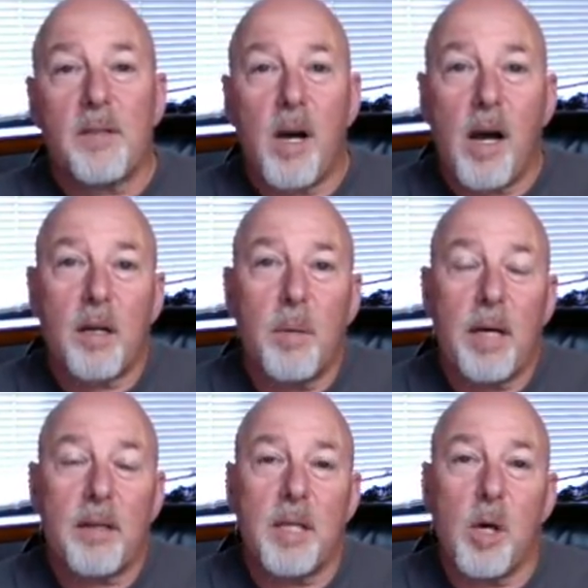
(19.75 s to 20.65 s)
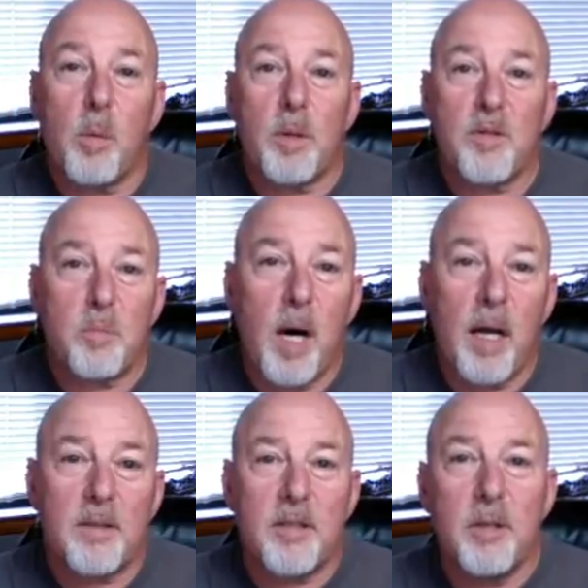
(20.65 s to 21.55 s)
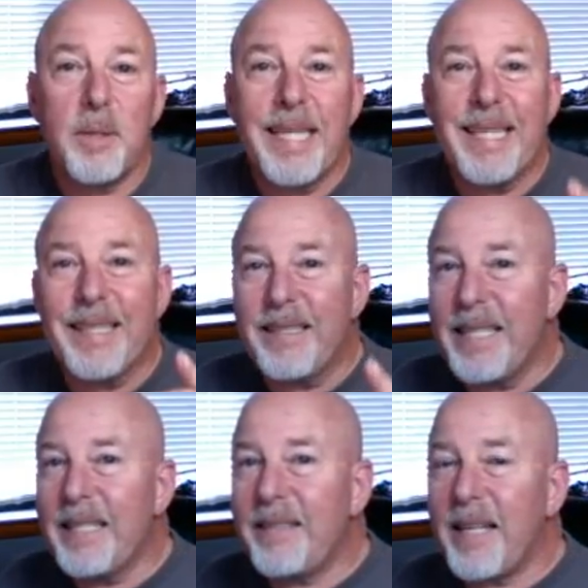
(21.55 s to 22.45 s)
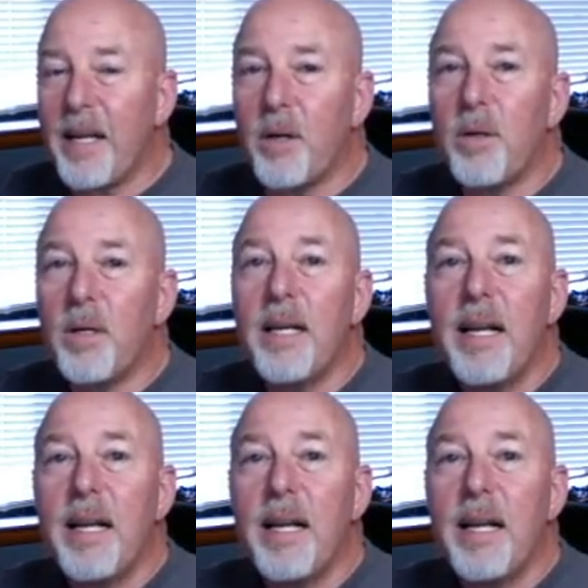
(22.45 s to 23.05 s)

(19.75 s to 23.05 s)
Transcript: talk about the openSPOT 2 in detail,